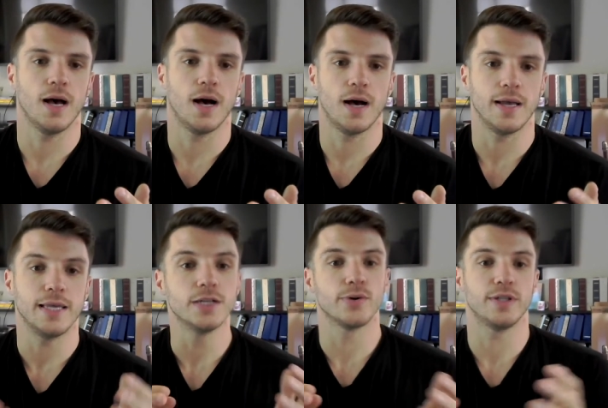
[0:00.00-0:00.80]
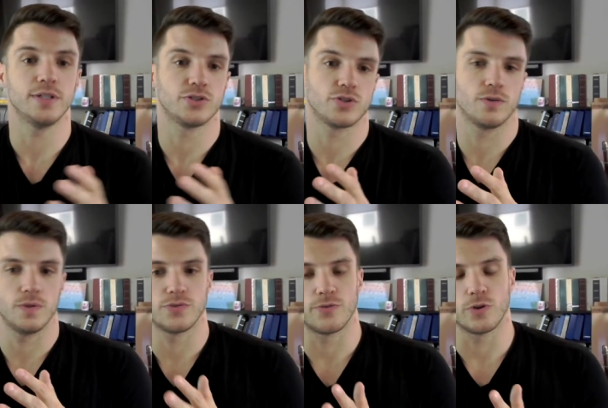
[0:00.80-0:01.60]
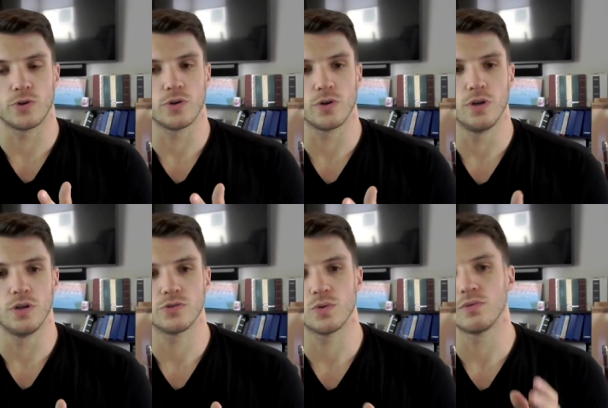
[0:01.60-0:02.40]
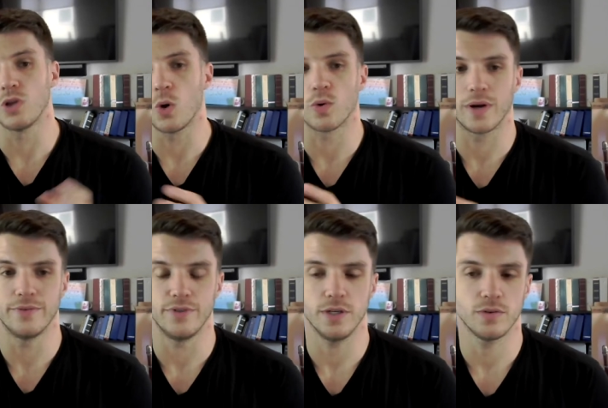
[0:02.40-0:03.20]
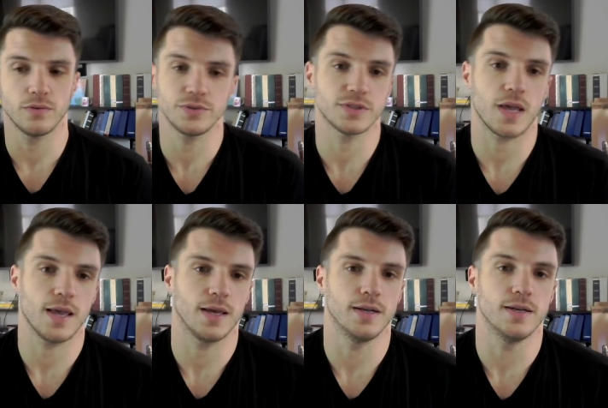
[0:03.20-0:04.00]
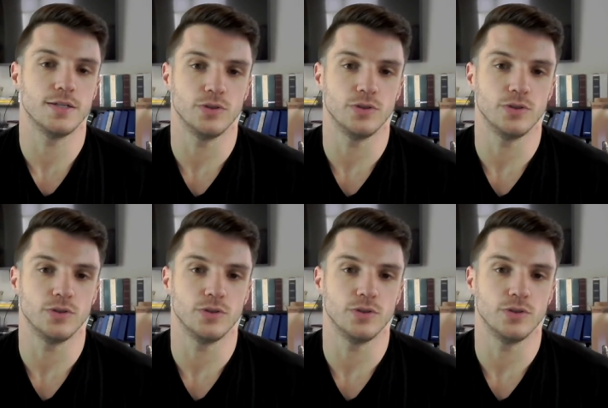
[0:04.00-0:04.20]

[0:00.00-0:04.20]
uh, integrate this service for sort of lower end vehicles and,